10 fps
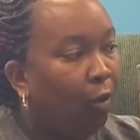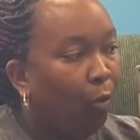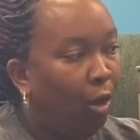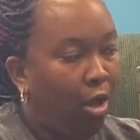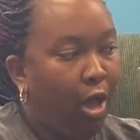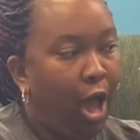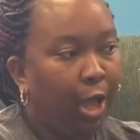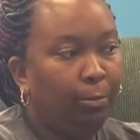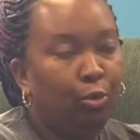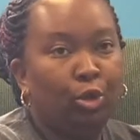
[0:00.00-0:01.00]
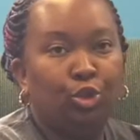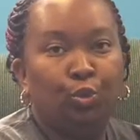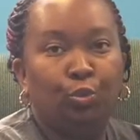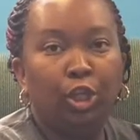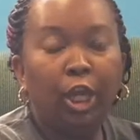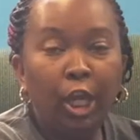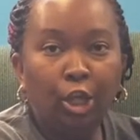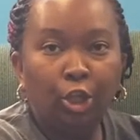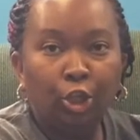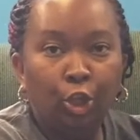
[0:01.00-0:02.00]
Well, I'm going to
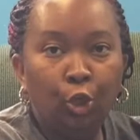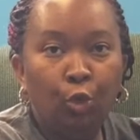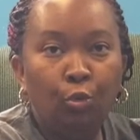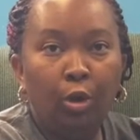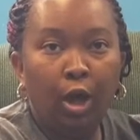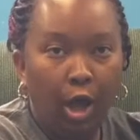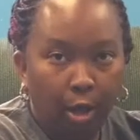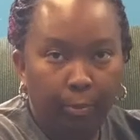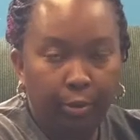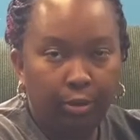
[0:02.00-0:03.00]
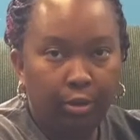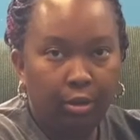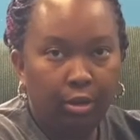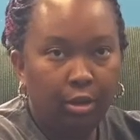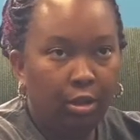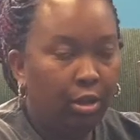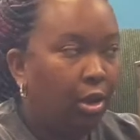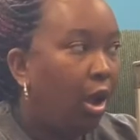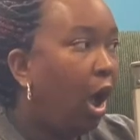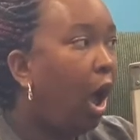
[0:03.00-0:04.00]
eat you up.
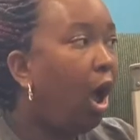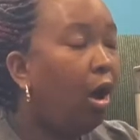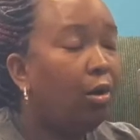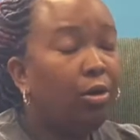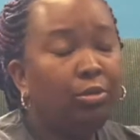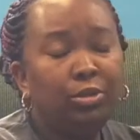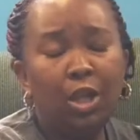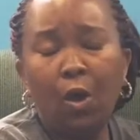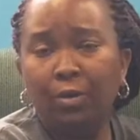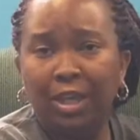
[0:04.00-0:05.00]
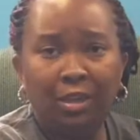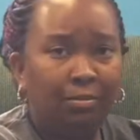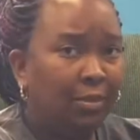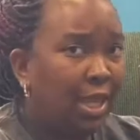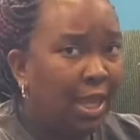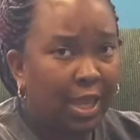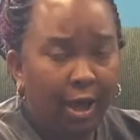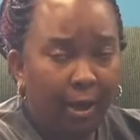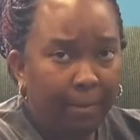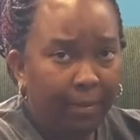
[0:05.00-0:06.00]
Oh, don't eat me
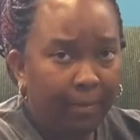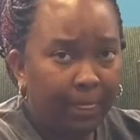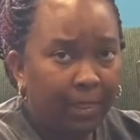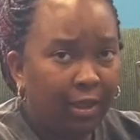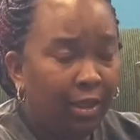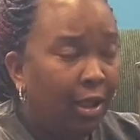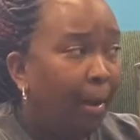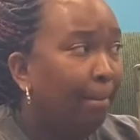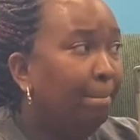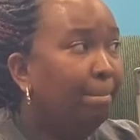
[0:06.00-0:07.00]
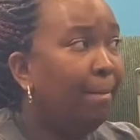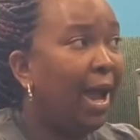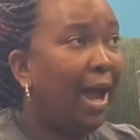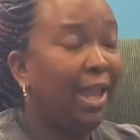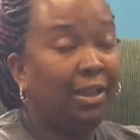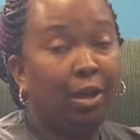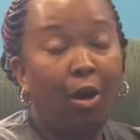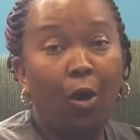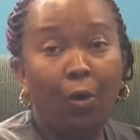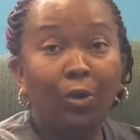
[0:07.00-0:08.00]
up. My
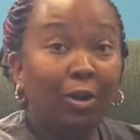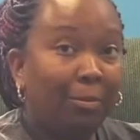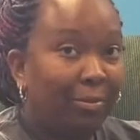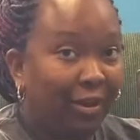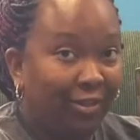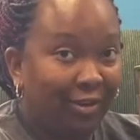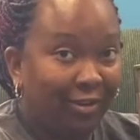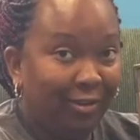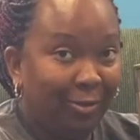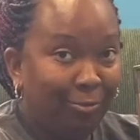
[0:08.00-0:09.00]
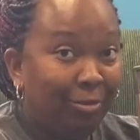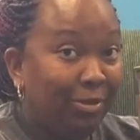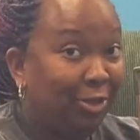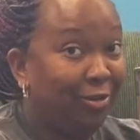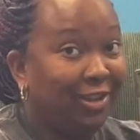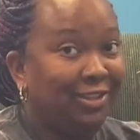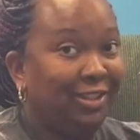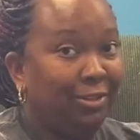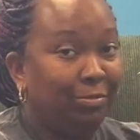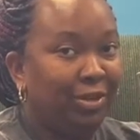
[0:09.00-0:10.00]
older brother will be crossing
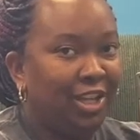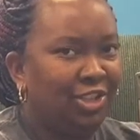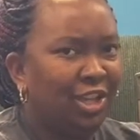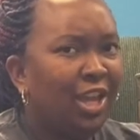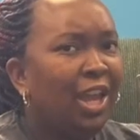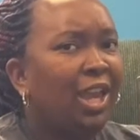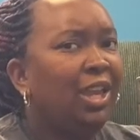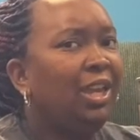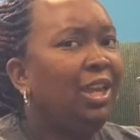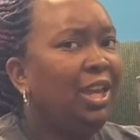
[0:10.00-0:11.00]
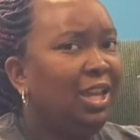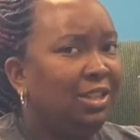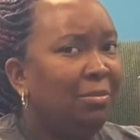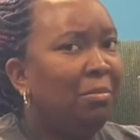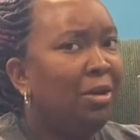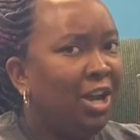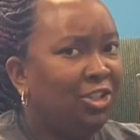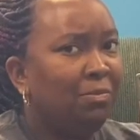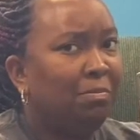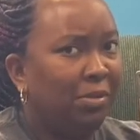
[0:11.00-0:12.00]
the bridge, and he's much
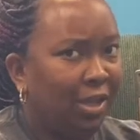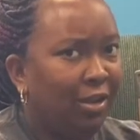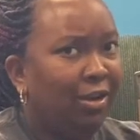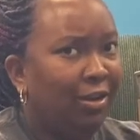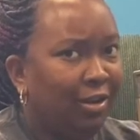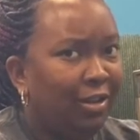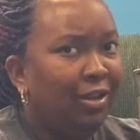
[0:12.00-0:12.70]
bigger